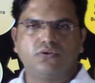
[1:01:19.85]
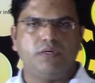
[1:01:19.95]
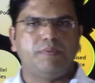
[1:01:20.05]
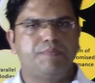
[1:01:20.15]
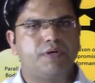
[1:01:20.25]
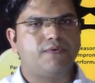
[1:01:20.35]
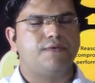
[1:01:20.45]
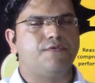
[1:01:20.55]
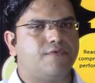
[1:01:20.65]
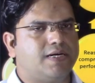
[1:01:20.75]
So remember, when
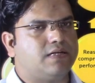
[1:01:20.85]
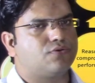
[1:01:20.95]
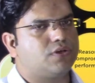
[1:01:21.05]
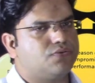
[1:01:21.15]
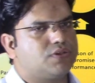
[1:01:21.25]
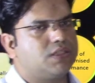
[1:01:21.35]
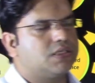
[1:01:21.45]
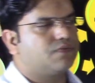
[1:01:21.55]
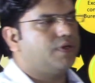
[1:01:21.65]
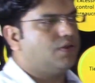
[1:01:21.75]
we were introducing
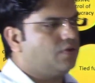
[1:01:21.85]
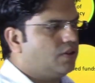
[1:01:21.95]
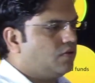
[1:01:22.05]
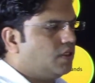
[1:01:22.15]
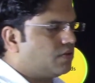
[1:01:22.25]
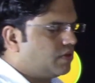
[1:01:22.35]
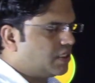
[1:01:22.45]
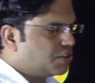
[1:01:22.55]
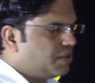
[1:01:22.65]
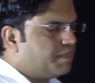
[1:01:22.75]
this video, in the
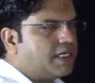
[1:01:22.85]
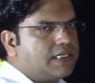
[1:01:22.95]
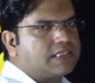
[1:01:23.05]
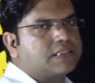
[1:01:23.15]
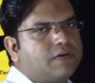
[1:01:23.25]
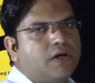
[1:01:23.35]
introduction part itself,